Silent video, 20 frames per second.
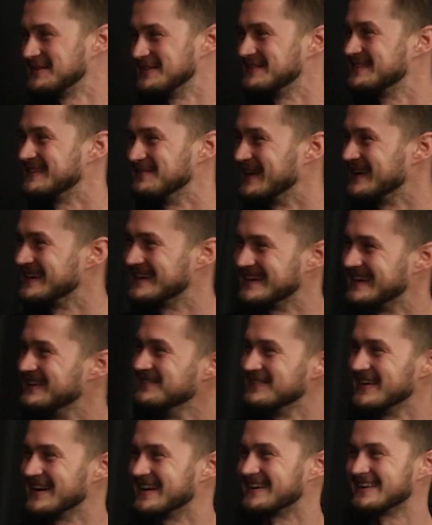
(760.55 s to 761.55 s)
So it made it even
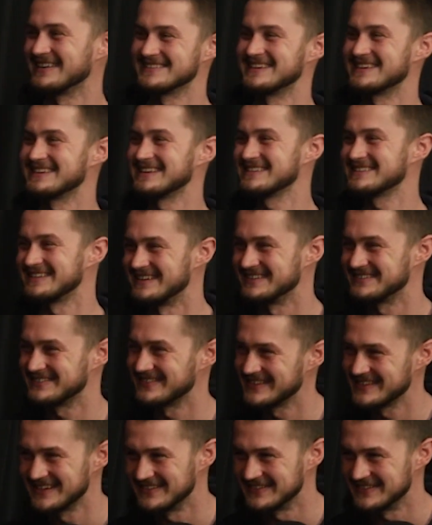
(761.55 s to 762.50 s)
better. I was like, that's awesome. I love it.